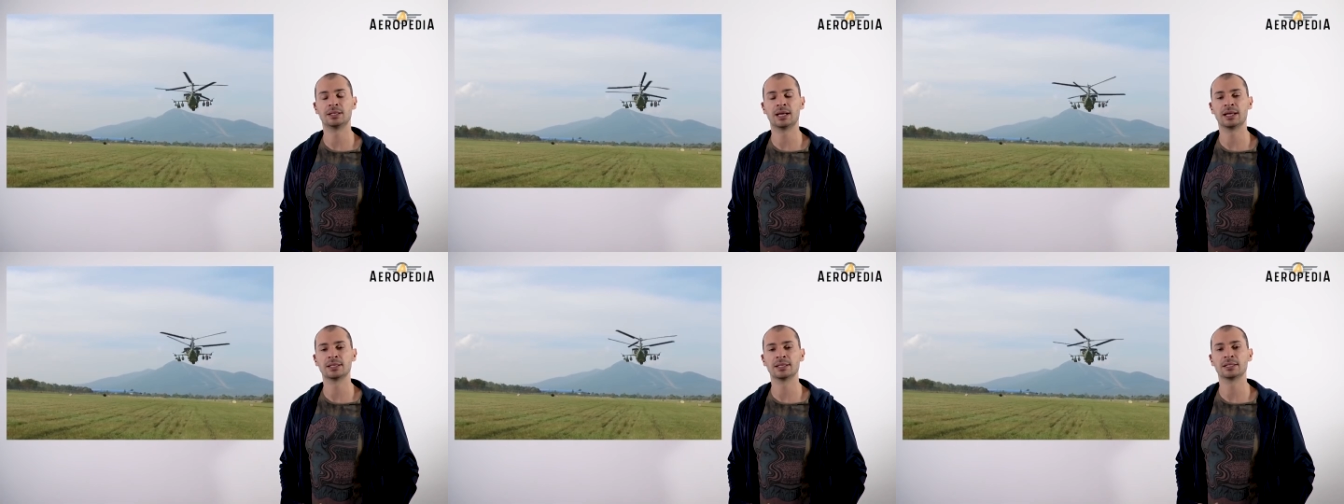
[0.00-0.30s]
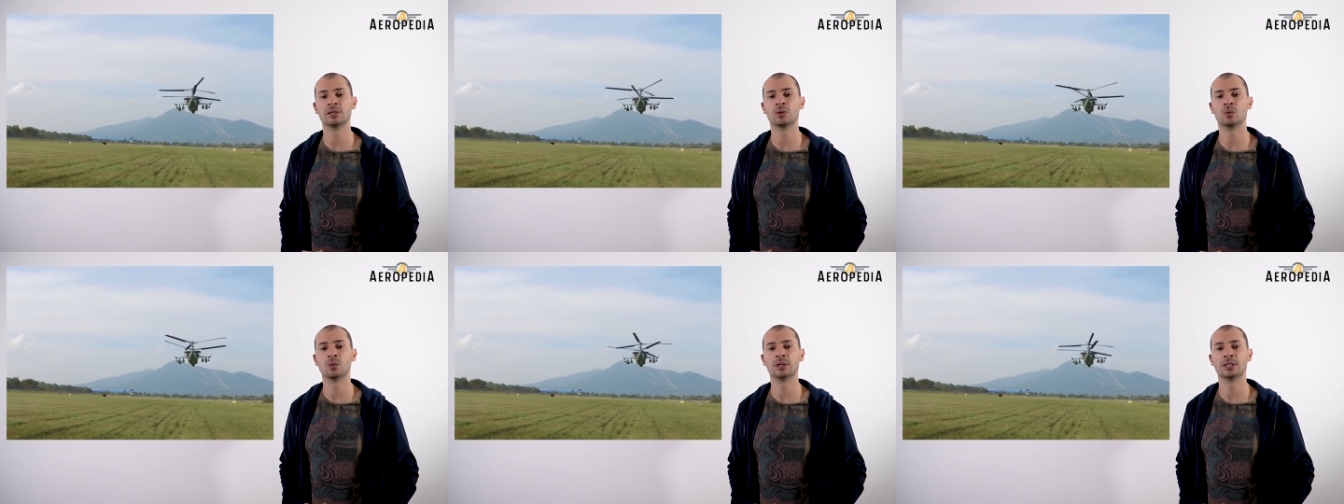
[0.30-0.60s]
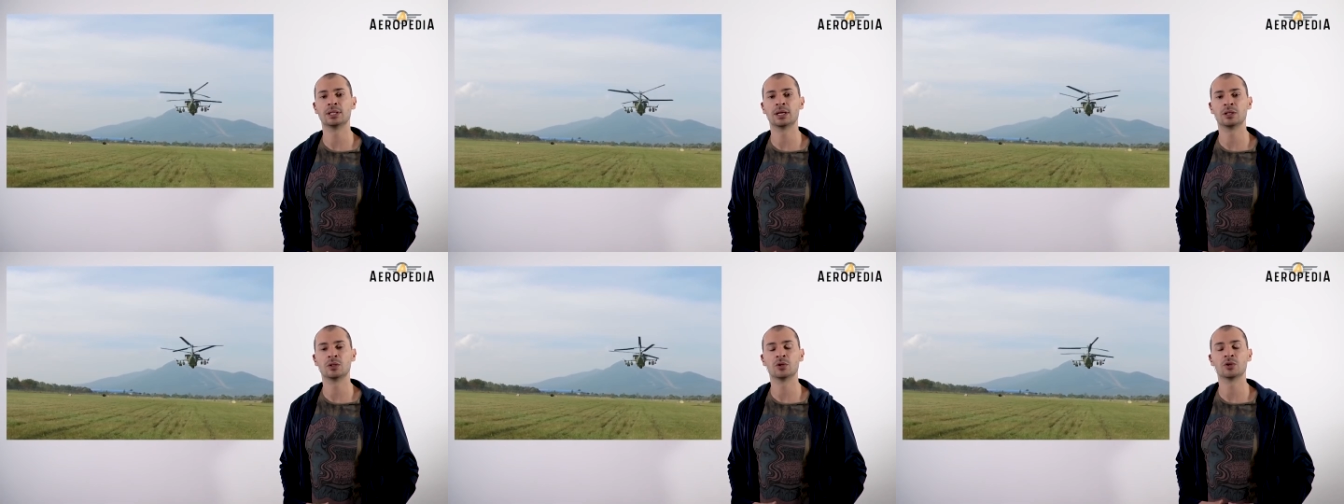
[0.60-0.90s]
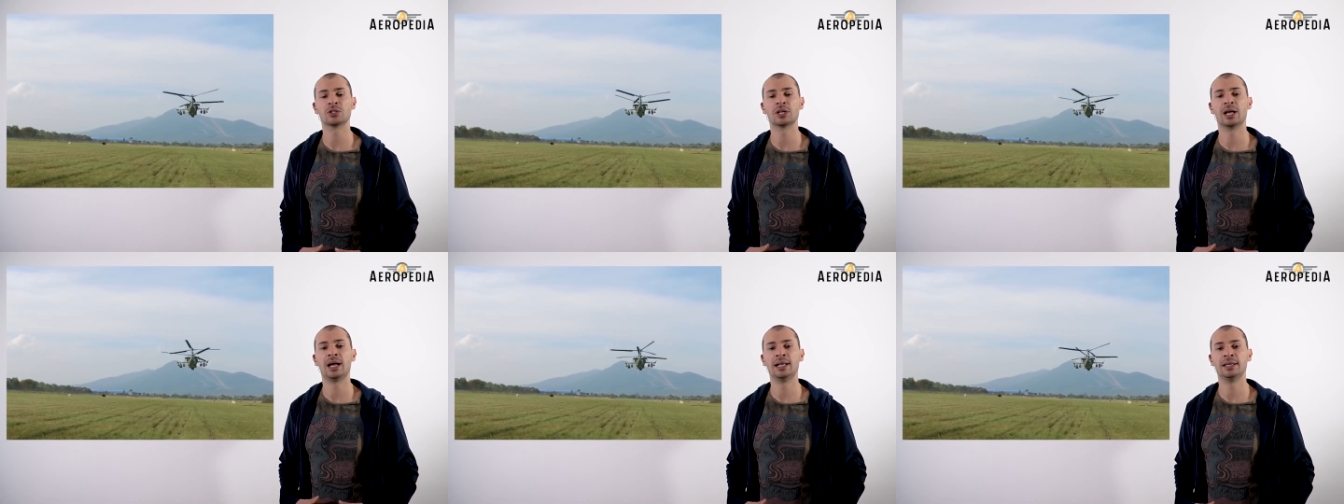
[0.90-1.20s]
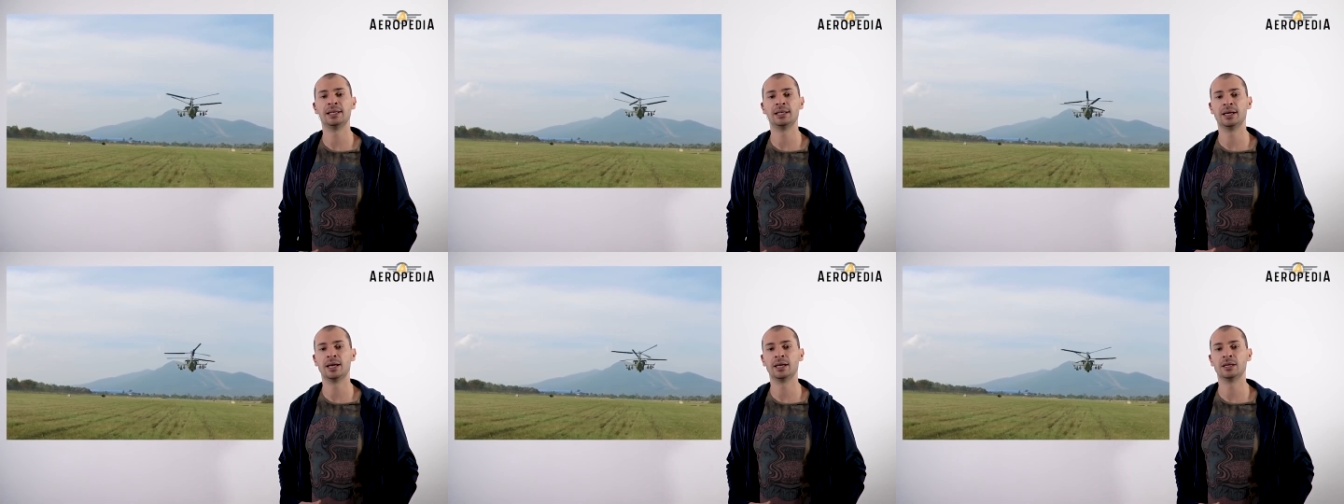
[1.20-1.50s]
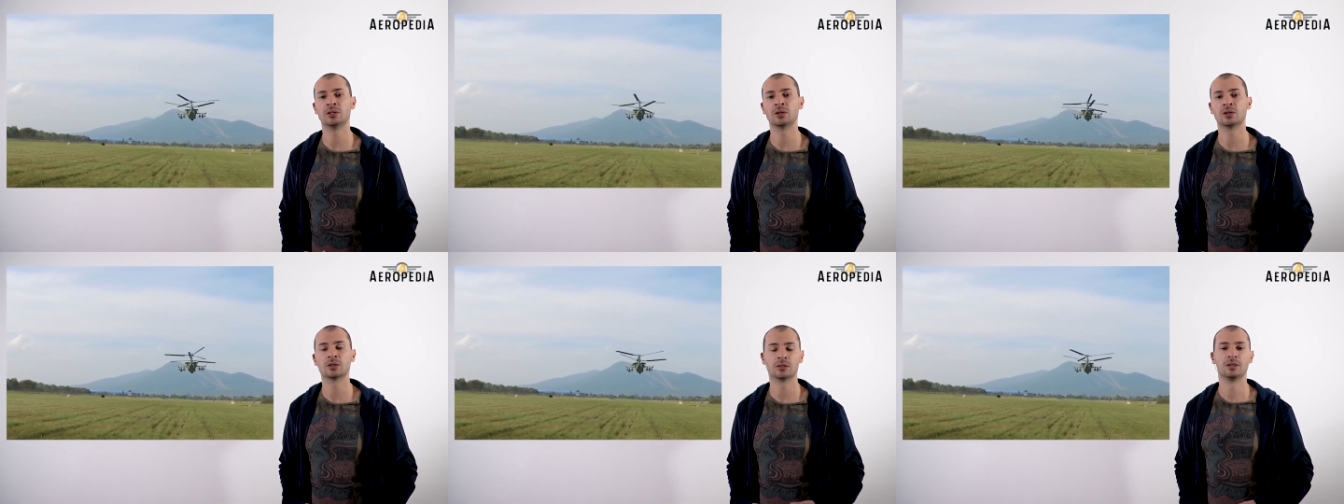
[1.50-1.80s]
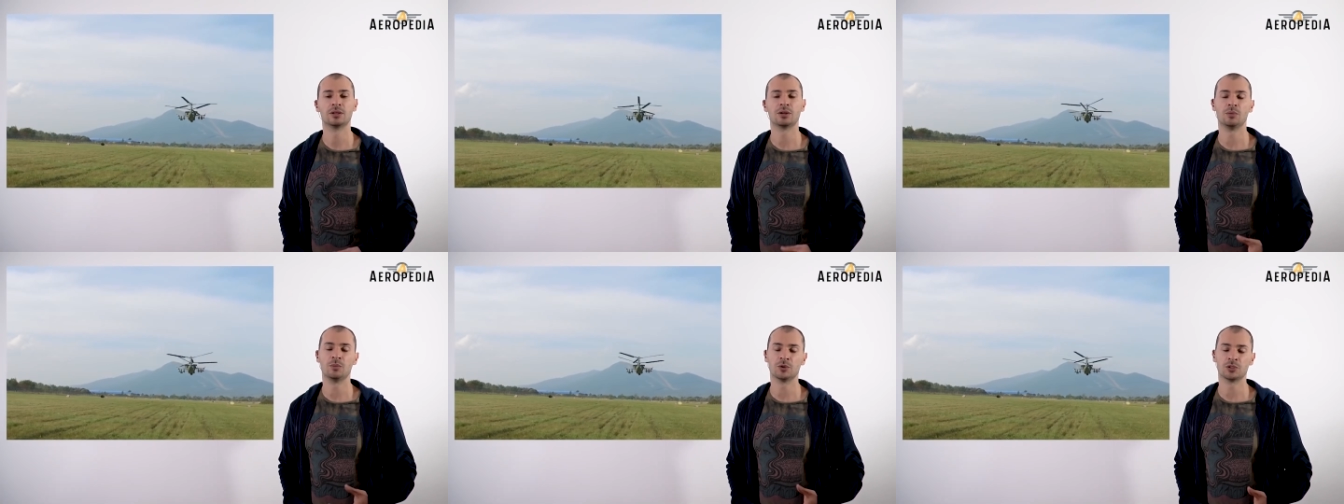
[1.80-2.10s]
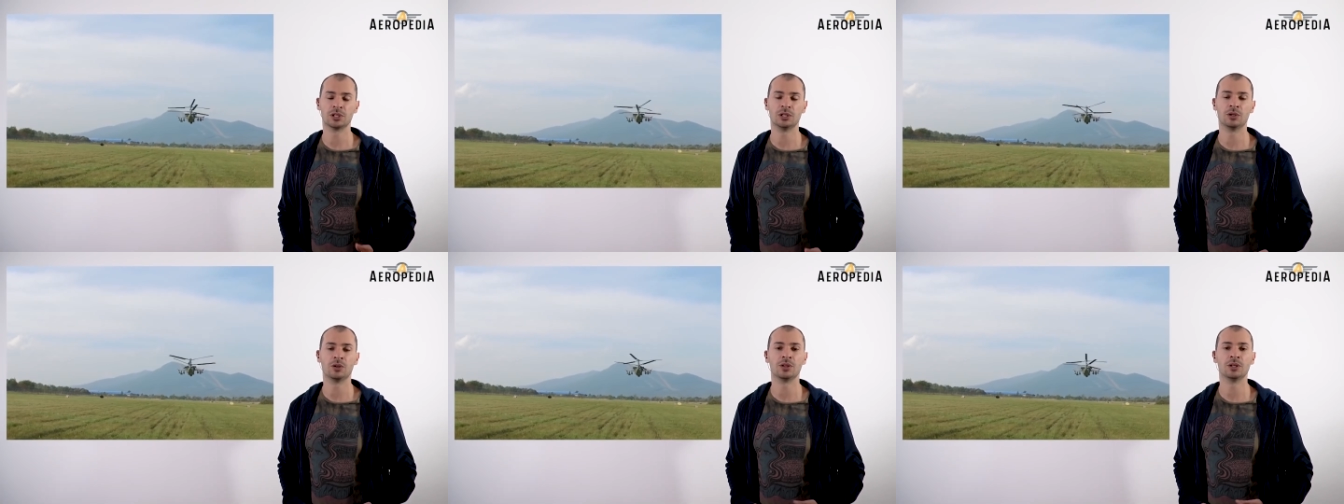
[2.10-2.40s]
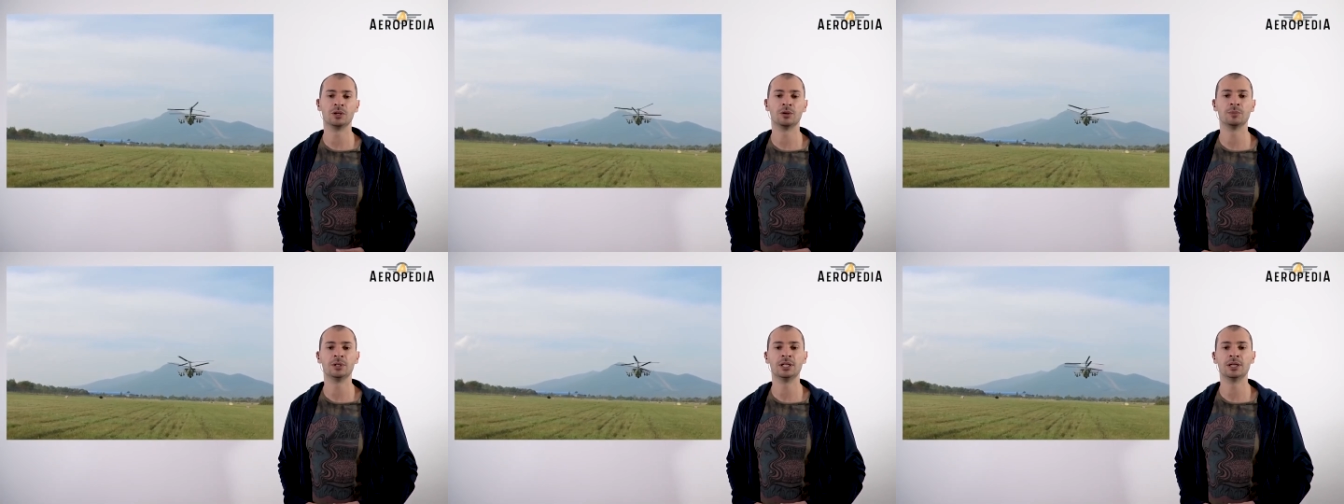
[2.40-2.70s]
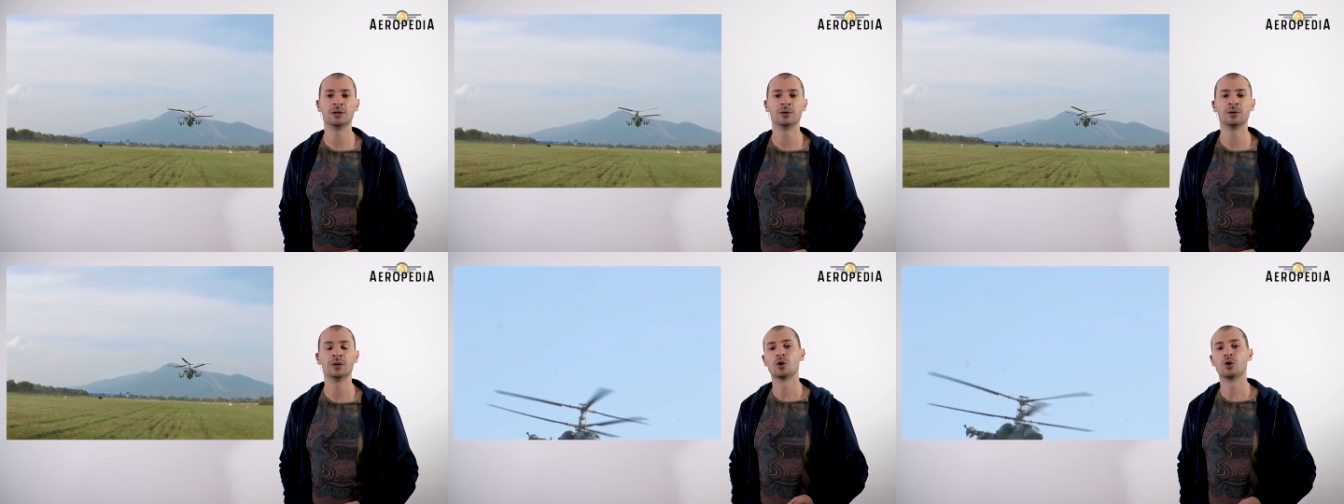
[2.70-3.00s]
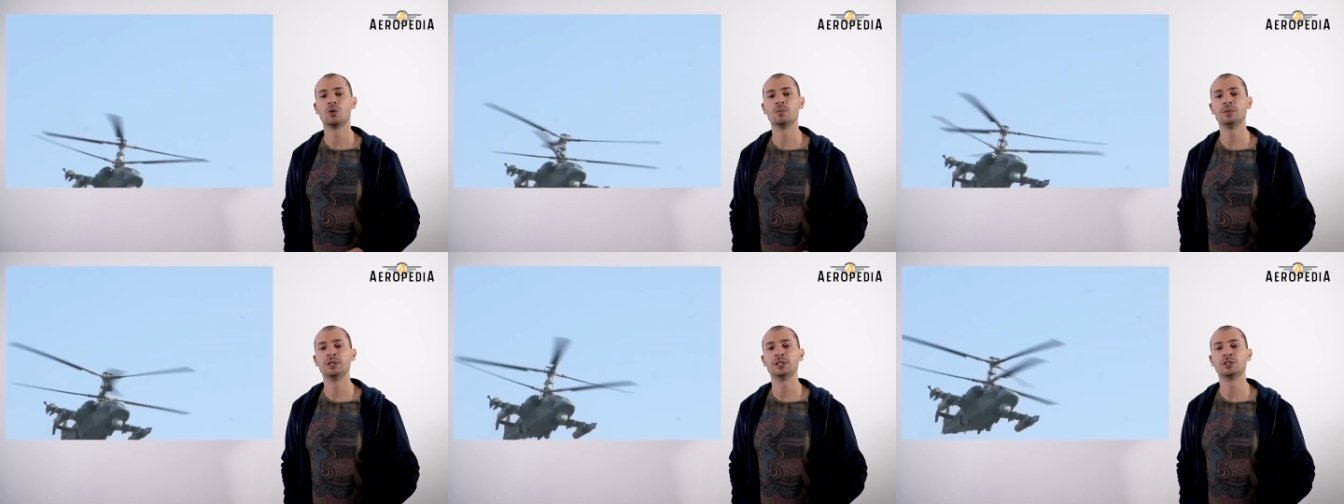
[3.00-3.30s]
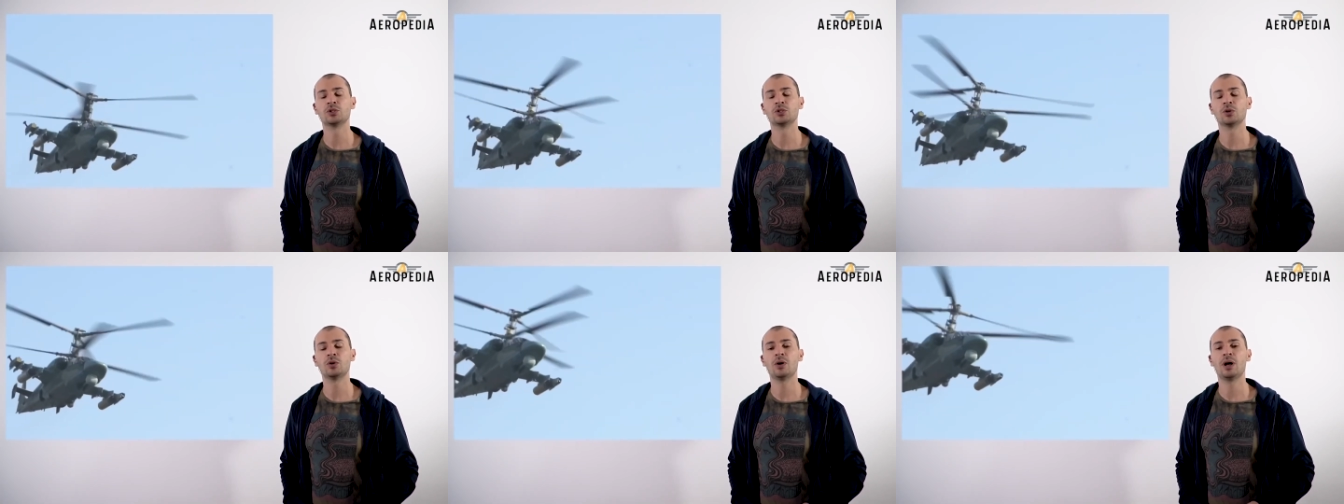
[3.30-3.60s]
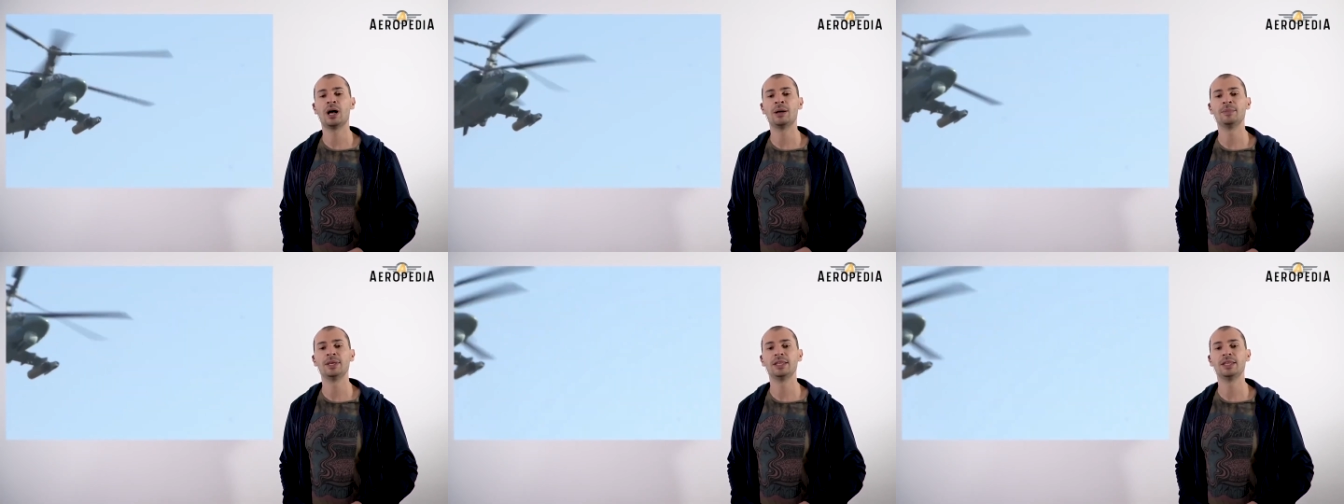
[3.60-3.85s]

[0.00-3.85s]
of the Ka-52 Alligator, as it was called, began in the